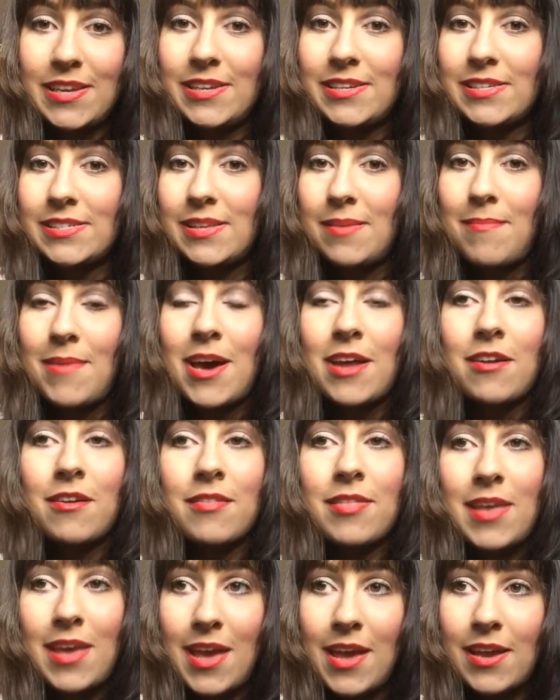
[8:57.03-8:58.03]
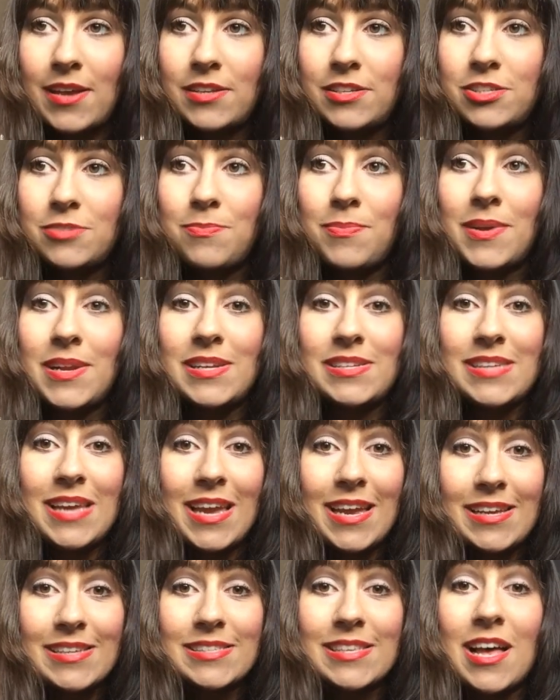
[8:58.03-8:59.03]
It doesn't matter the age, but it
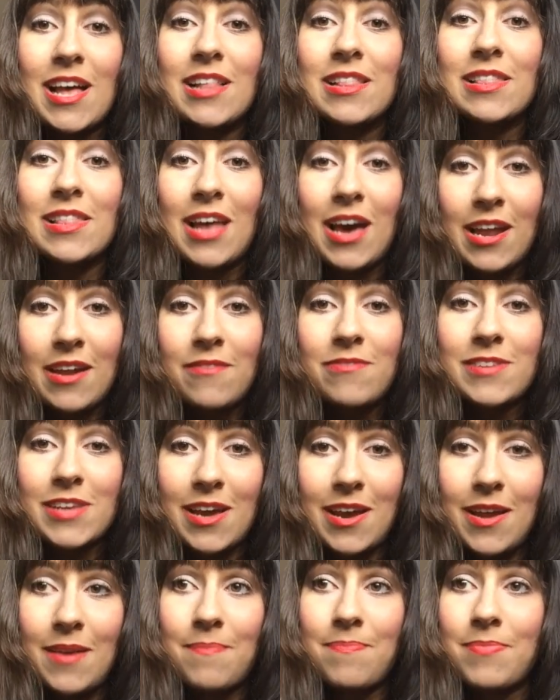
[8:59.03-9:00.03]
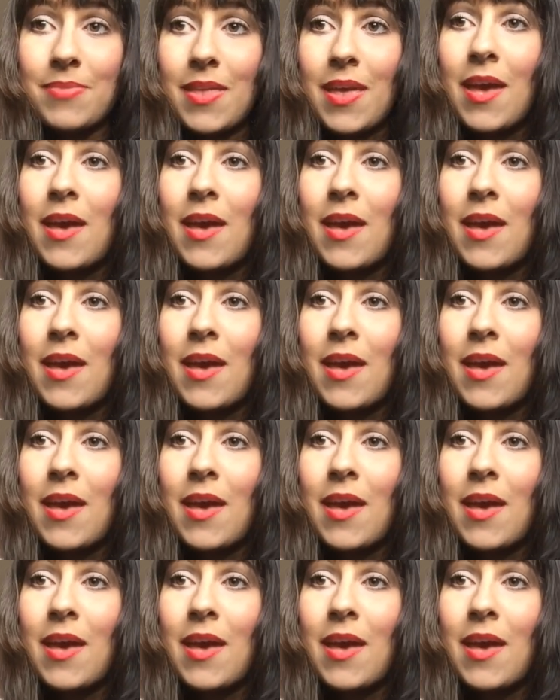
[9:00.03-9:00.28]
takes a lot of time.